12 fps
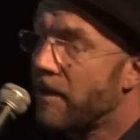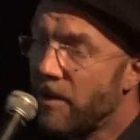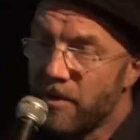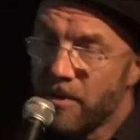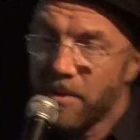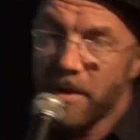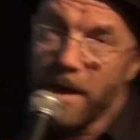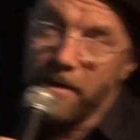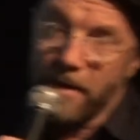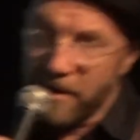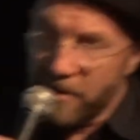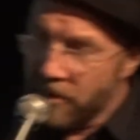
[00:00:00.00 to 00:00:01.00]
not only
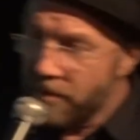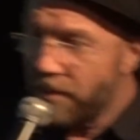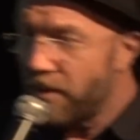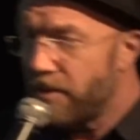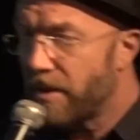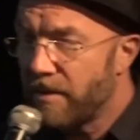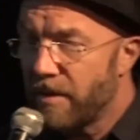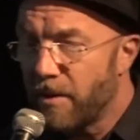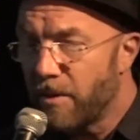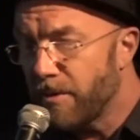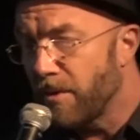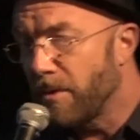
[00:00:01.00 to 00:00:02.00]
Erasmus projects, they're
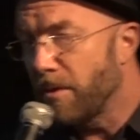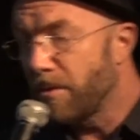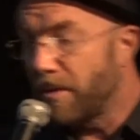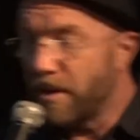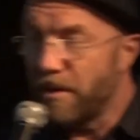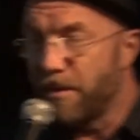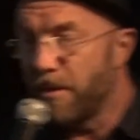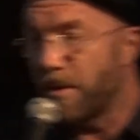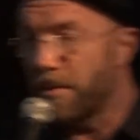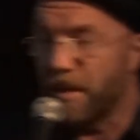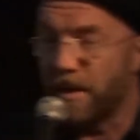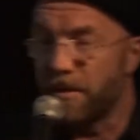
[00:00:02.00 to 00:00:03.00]
also Creative
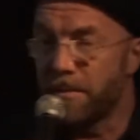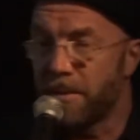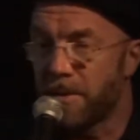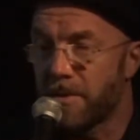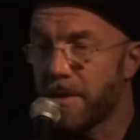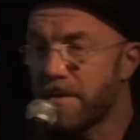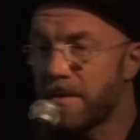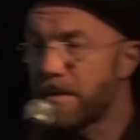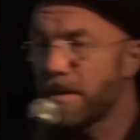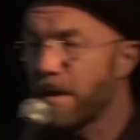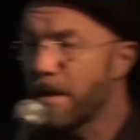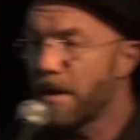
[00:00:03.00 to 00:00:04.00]
Europe kind of projects,
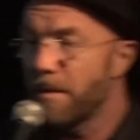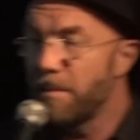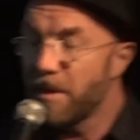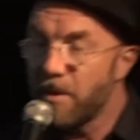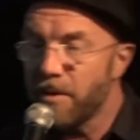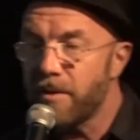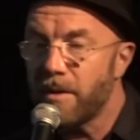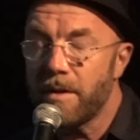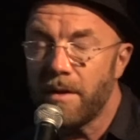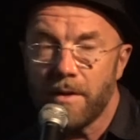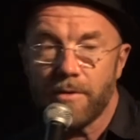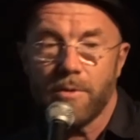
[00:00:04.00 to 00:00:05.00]
because
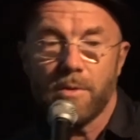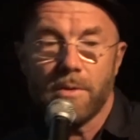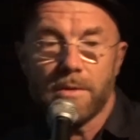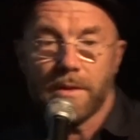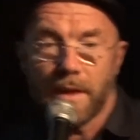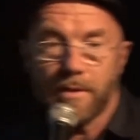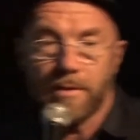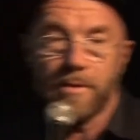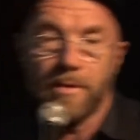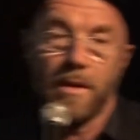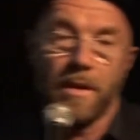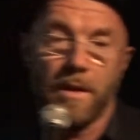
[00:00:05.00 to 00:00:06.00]
our art school
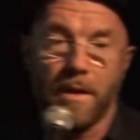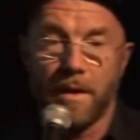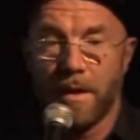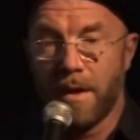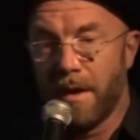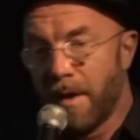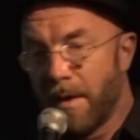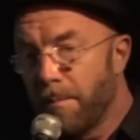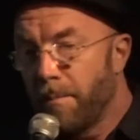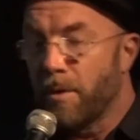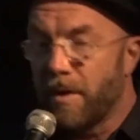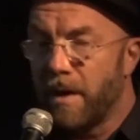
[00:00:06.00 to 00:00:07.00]
does
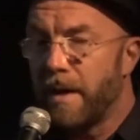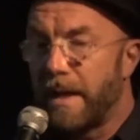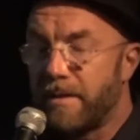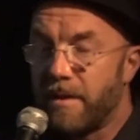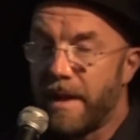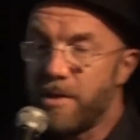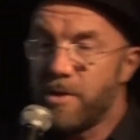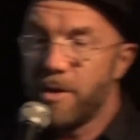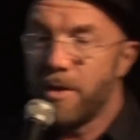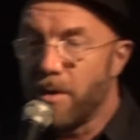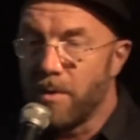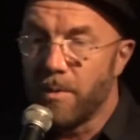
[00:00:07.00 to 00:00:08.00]
occur as an
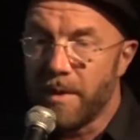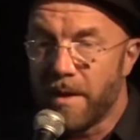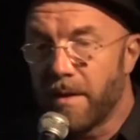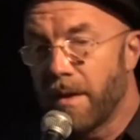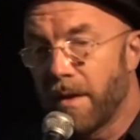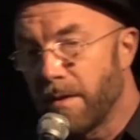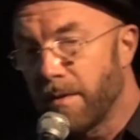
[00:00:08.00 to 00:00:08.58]
NGO. We are a